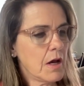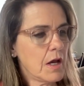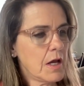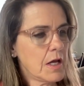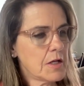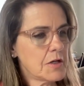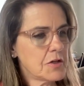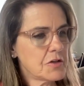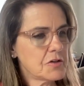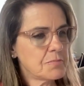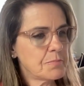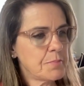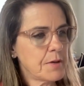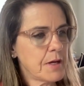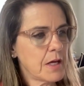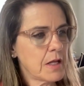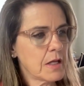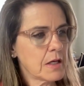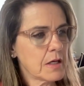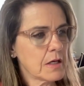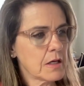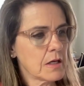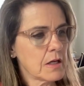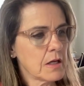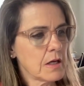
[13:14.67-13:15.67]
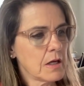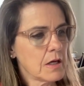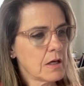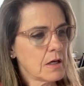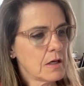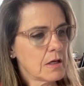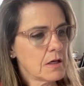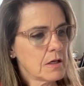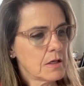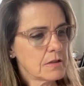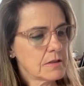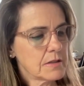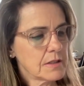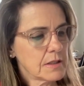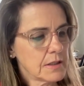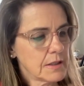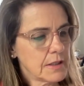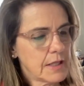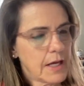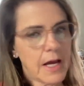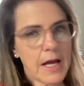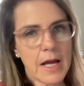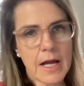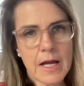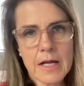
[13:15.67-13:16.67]
It has been
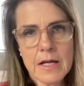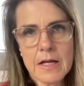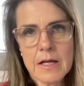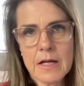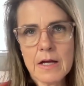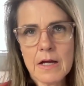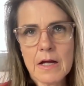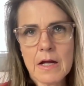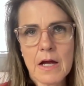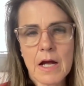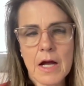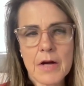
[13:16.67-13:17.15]
delay